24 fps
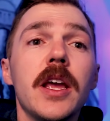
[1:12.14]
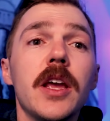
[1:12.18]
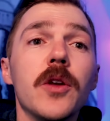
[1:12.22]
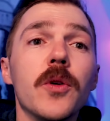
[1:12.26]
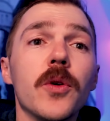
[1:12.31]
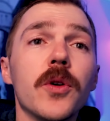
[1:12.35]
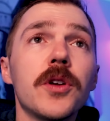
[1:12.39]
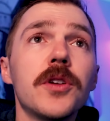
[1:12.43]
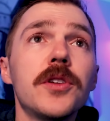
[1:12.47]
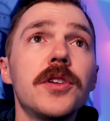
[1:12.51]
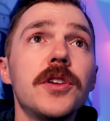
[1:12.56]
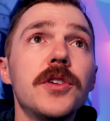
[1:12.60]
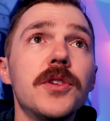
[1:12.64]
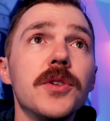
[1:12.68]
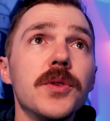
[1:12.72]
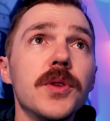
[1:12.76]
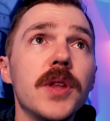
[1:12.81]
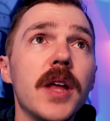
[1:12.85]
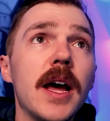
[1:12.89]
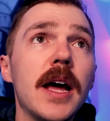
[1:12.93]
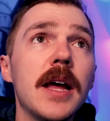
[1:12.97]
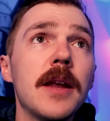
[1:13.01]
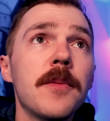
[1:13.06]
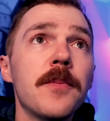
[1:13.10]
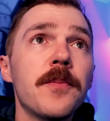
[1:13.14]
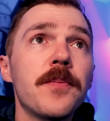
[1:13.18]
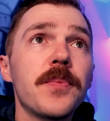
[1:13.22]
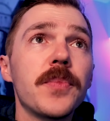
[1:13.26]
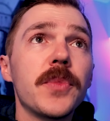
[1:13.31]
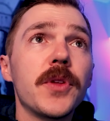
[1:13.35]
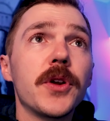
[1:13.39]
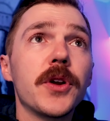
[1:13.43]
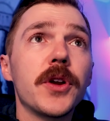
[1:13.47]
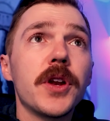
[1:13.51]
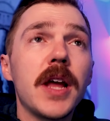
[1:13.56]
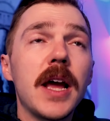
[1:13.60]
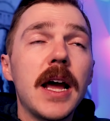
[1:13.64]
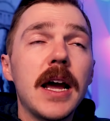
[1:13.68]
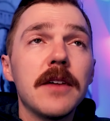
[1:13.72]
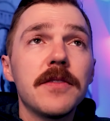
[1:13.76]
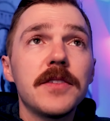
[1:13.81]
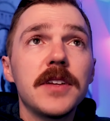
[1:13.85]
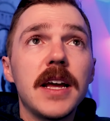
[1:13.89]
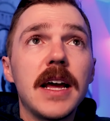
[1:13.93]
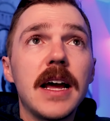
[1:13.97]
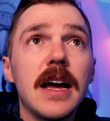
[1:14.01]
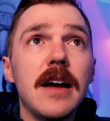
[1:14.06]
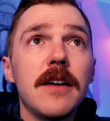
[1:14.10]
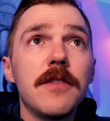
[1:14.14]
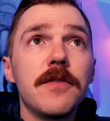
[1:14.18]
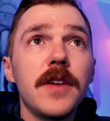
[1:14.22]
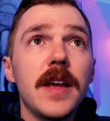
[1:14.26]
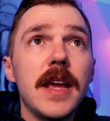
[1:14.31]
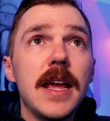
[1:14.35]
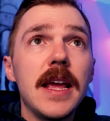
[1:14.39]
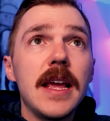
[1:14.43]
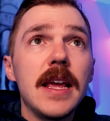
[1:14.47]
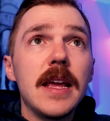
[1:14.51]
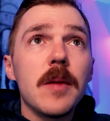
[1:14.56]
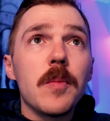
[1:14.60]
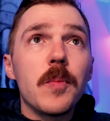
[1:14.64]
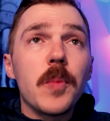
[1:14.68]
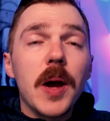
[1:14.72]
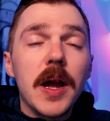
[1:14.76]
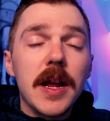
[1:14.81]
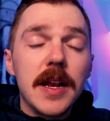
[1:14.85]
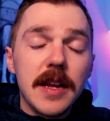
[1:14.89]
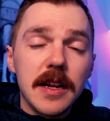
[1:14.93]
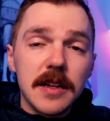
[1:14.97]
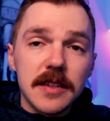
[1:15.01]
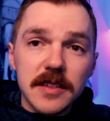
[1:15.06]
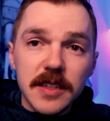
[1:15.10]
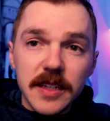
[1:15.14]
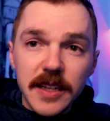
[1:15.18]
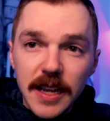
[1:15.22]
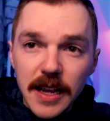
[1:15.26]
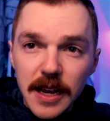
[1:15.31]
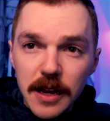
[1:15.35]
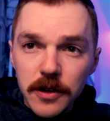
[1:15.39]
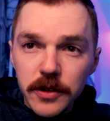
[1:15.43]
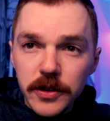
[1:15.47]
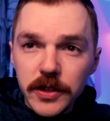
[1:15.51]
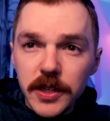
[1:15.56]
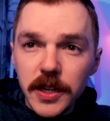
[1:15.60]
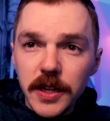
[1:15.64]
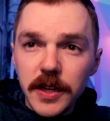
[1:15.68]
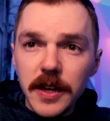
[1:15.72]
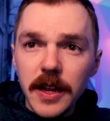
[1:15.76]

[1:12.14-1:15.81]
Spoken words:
in order to do that, you're going to have a Binance account.